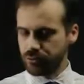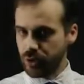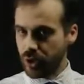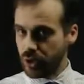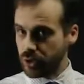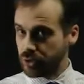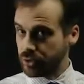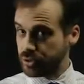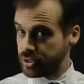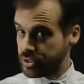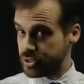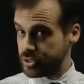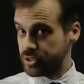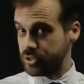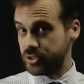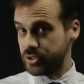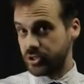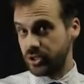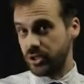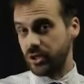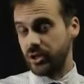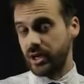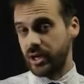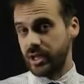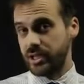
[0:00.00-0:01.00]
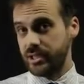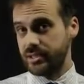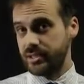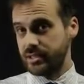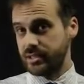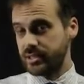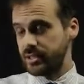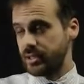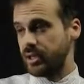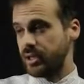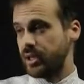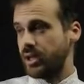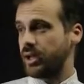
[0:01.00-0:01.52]
to roll this
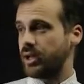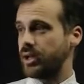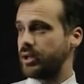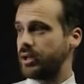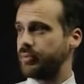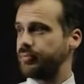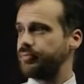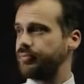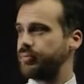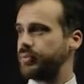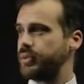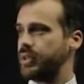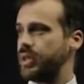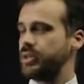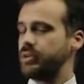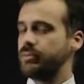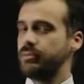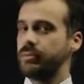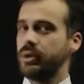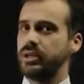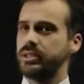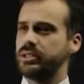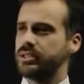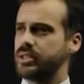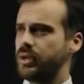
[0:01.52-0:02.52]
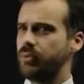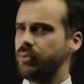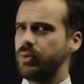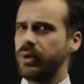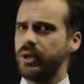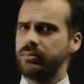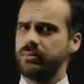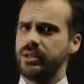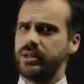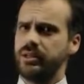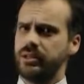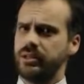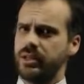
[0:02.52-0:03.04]
dice. Um, now you might say, wait
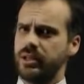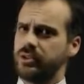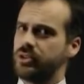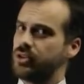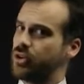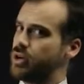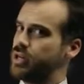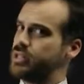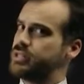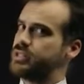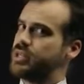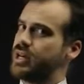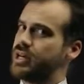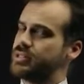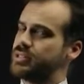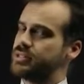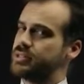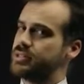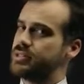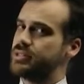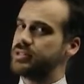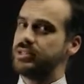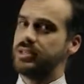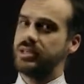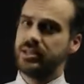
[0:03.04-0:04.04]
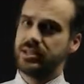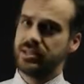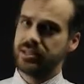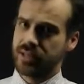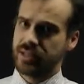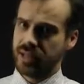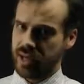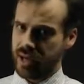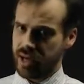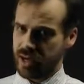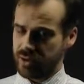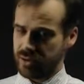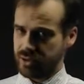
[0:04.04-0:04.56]
a minute, a dice has six
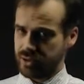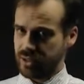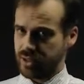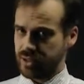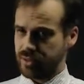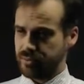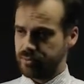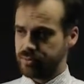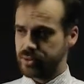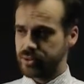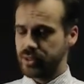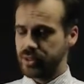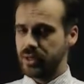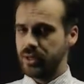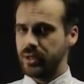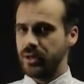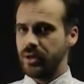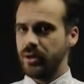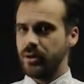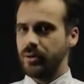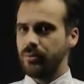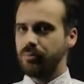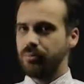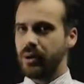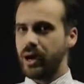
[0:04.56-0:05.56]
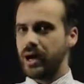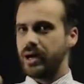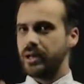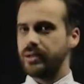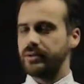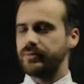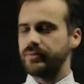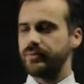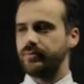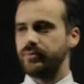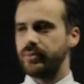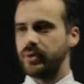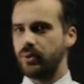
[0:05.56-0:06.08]
outcomes. But
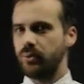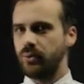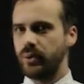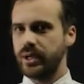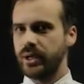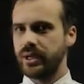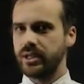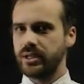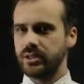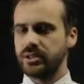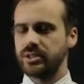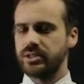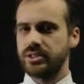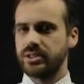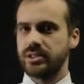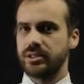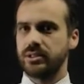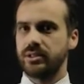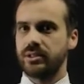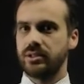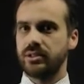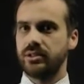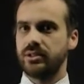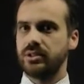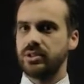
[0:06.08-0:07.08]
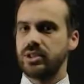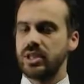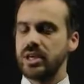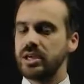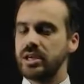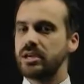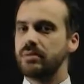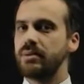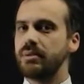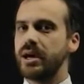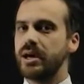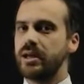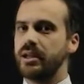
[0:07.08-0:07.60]
we're going to
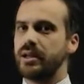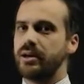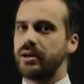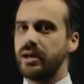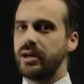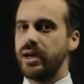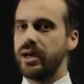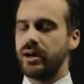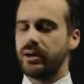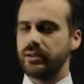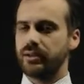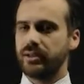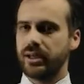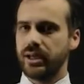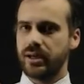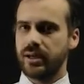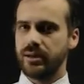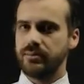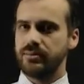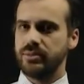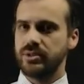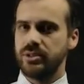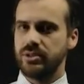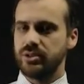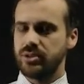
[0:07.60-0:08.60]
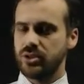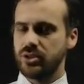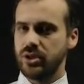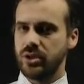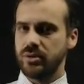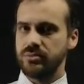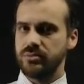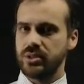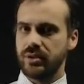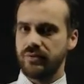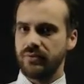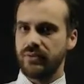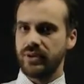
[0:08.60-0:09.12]
think about our outcomes in
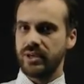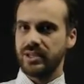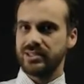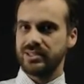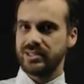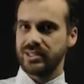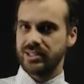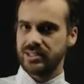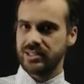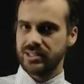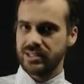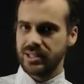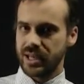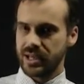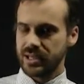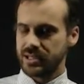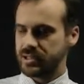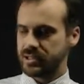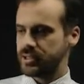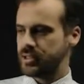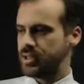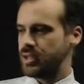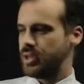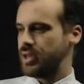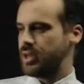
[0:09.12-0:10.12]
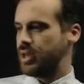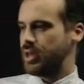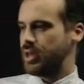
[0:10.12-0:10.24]
terms of success